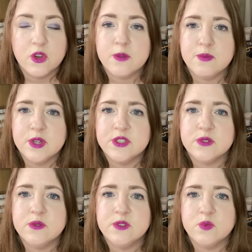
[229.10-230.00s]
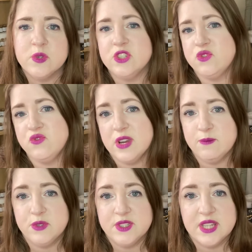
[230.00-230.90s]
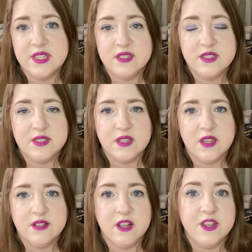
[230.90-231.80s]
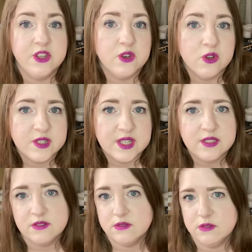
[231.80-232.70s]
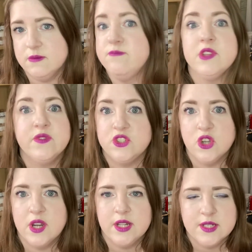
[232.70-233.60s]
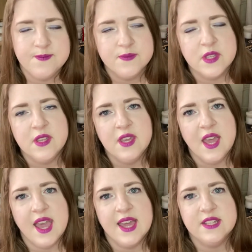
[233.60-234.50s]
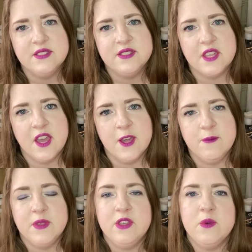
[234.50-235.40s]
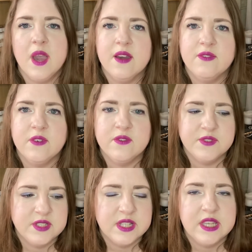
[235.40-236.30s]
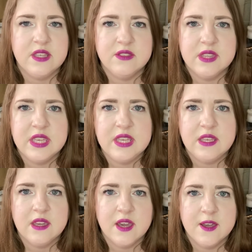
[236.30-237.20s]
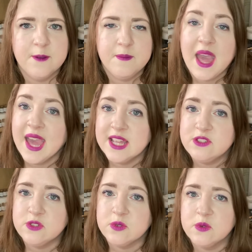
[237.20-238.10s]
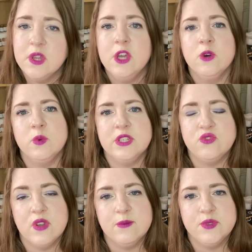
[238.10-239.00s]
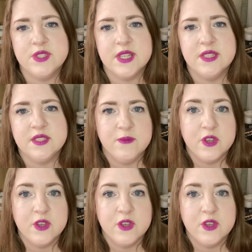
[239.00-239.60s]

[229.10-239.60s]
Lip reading: bristles, which represents like the goddess or the vagina, and you have obviously the handle, which represents the